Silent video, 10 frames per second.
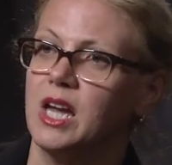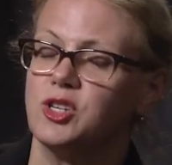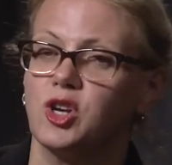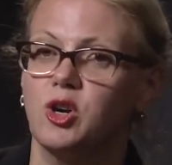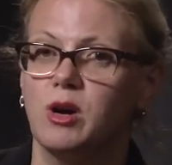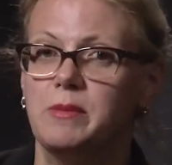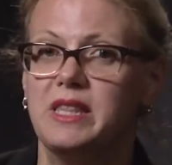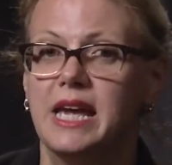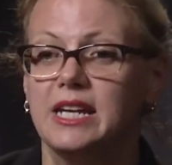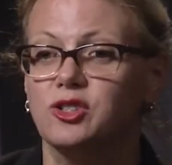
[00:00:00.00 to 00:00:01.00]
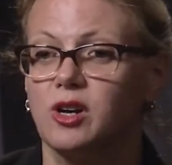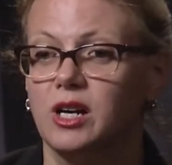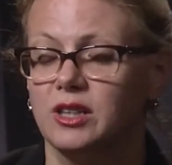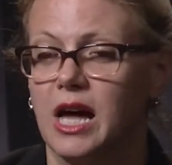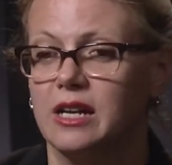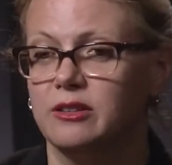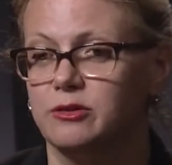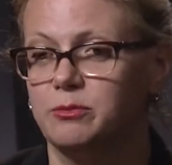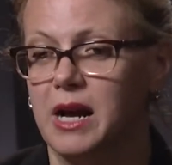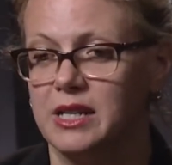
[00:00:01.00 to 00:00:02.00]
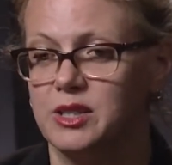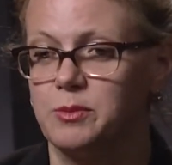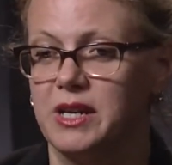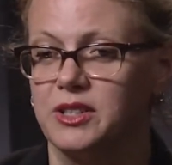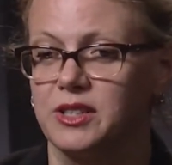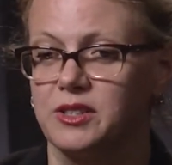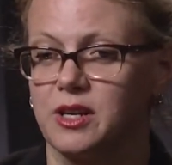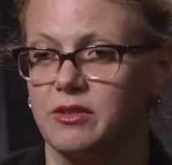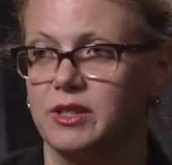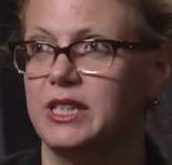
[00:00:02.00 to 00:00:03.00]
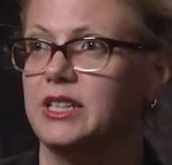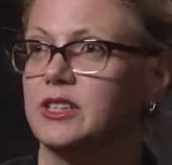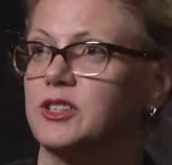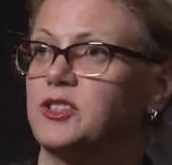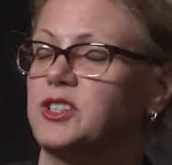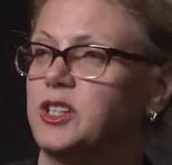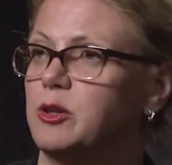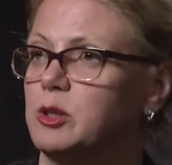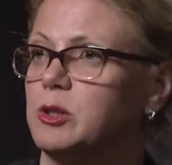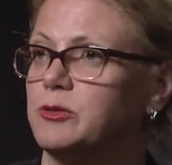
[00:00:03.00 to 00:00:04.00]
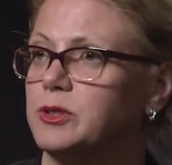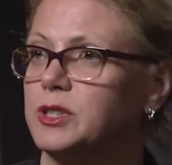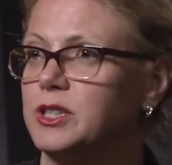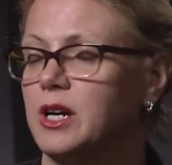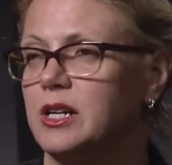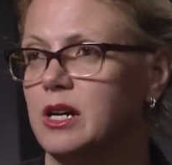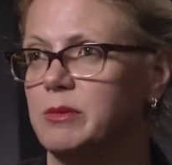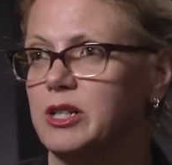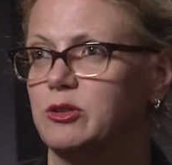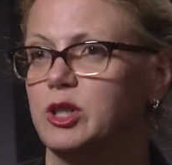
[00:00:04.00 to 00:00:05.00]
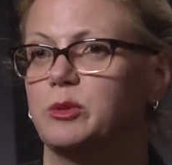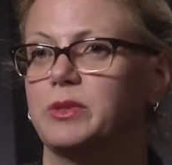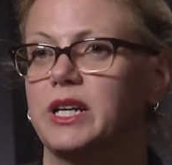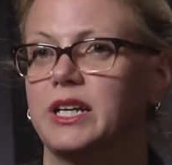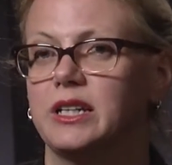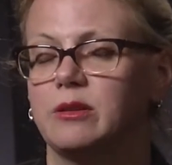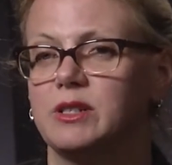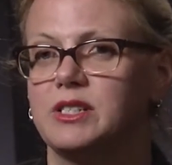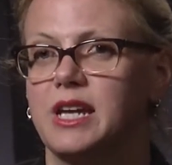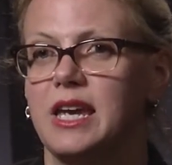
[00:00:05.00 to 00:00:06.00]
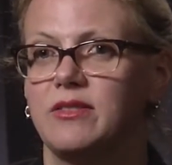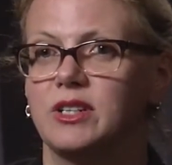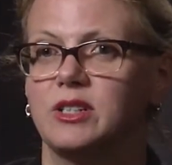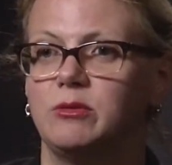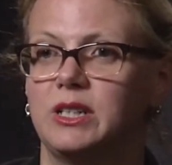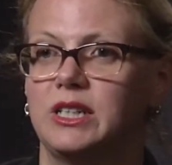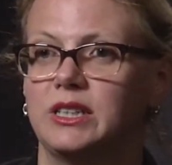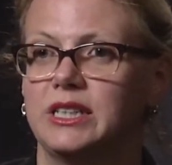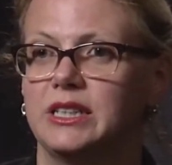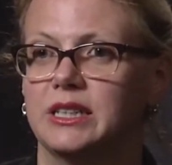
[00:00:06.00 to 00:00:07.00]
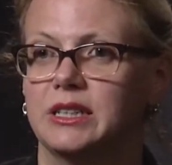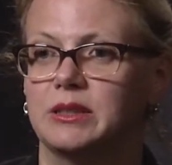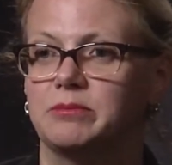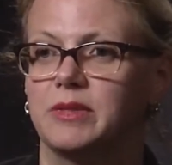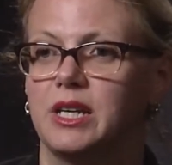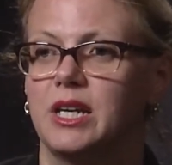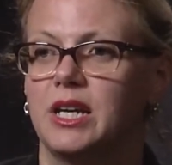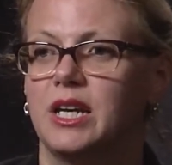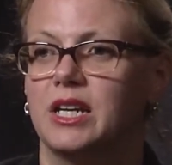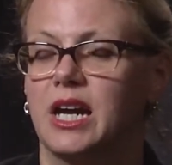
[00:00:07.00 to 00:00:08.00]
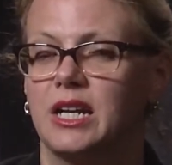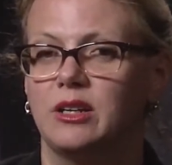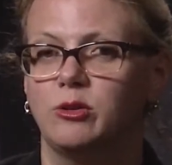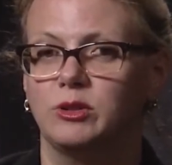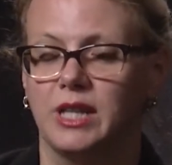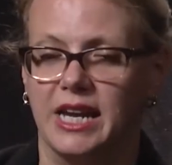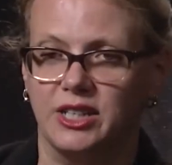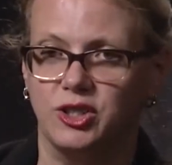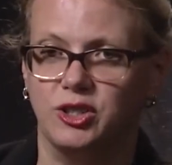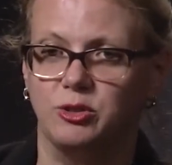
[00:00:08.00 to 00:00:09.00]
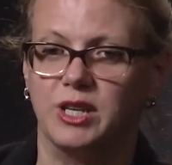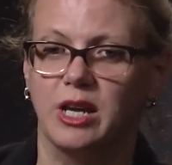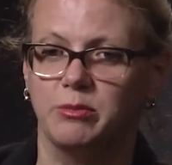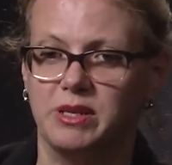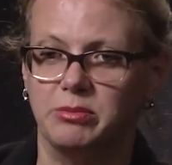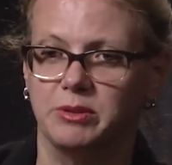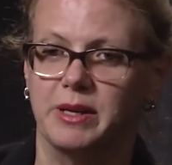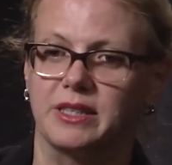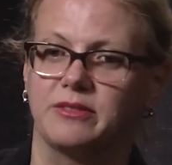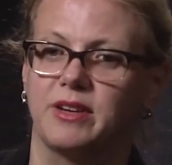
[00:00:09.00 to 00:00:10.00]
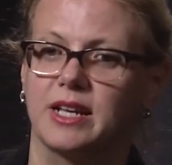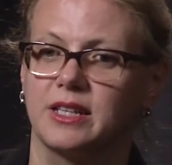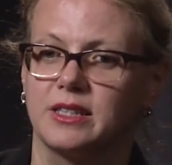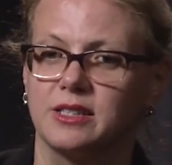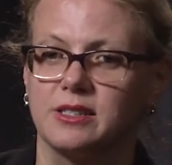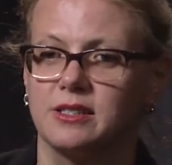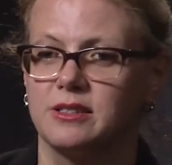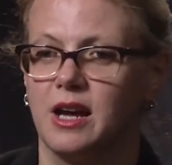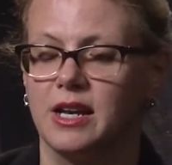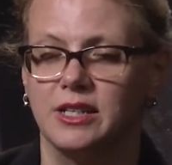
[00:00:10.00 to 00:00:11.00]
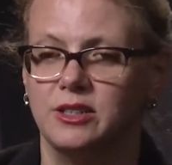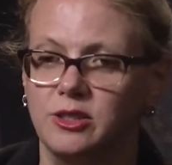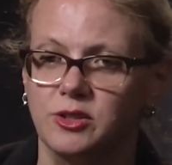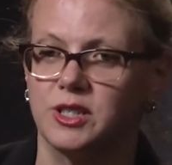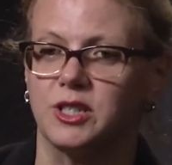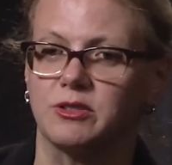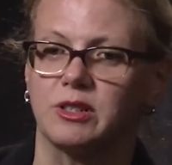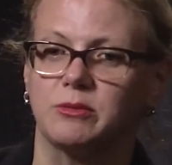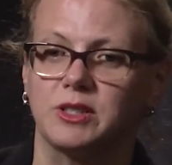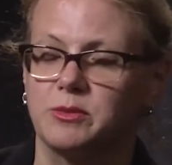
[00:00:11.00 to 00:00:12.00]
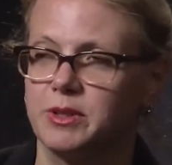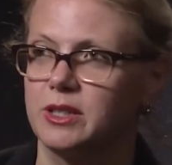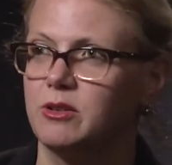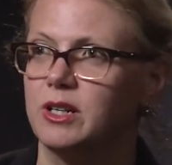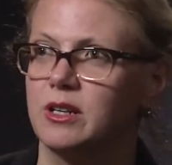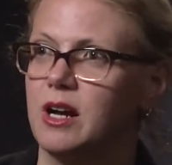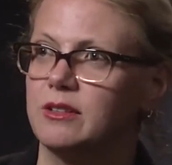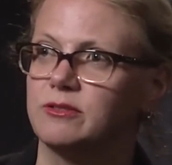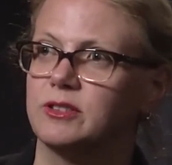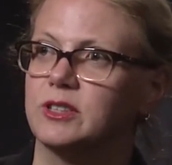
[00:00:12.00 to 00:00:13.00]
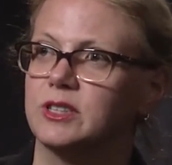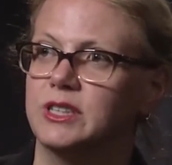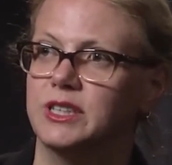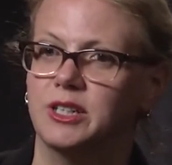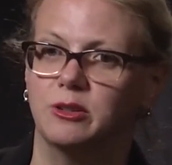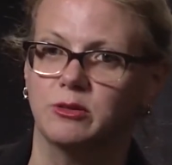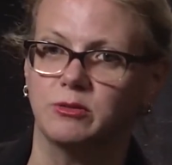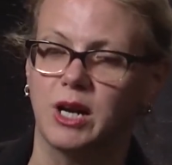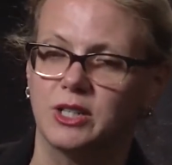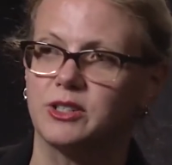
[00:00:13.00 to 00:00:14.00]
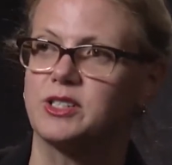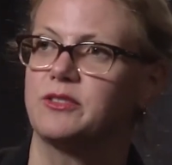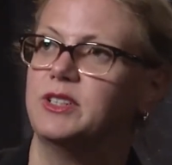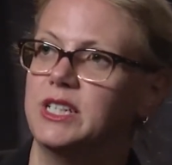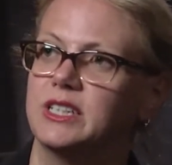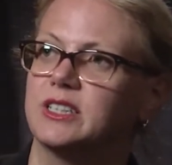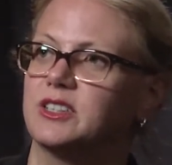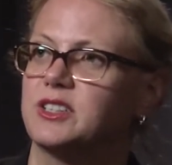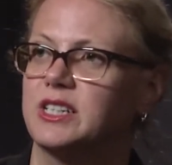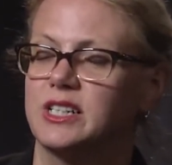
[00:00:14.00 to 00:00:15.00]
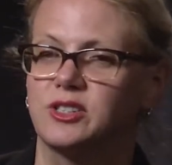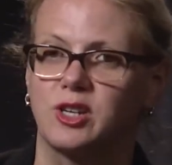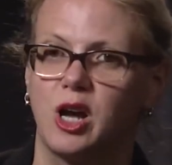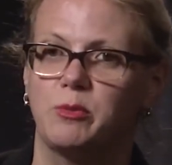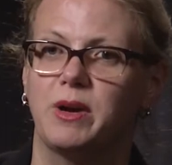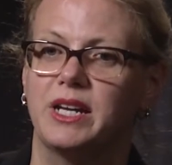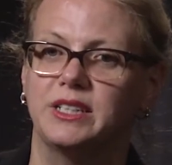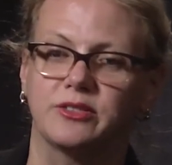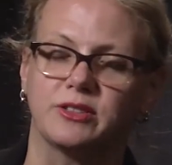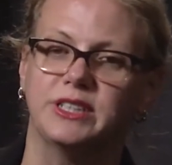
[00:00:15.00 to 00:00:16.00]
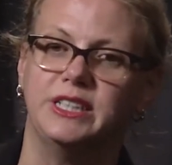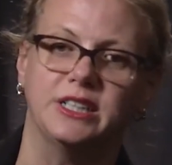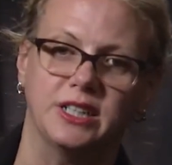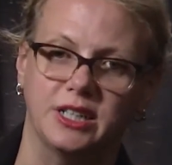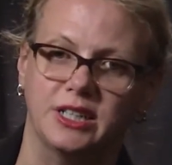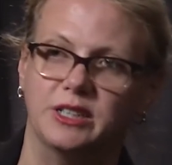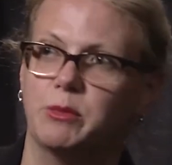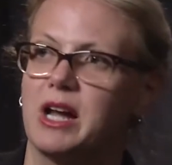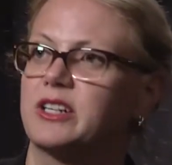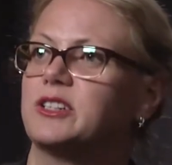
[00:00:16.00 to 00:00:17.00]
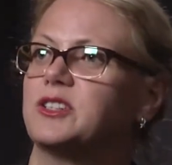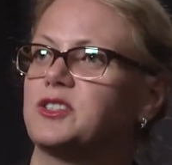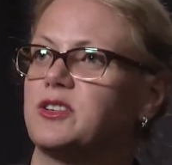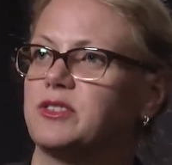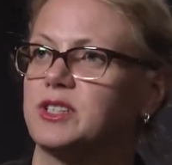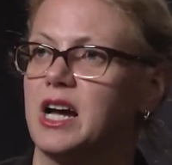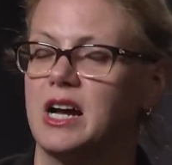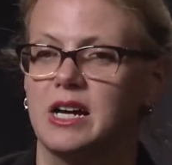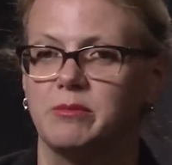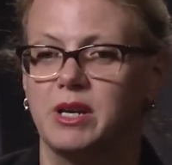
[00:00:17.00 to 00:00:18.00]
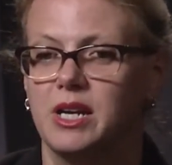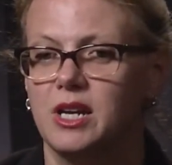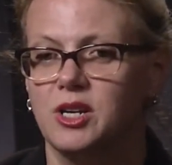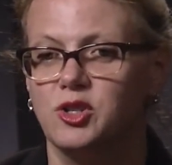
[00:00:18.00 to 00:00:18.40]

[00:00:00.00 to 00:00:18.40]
So, I mean, they saw a lot of POTS patients over the years, you know, who referred to the autonomic group. And it was David who really um, kind of liked to tell people about the fact that this is not a new syndrome. It's been going on for, you know, hundreds of years and has gone by different uh, monikers over time. Oh.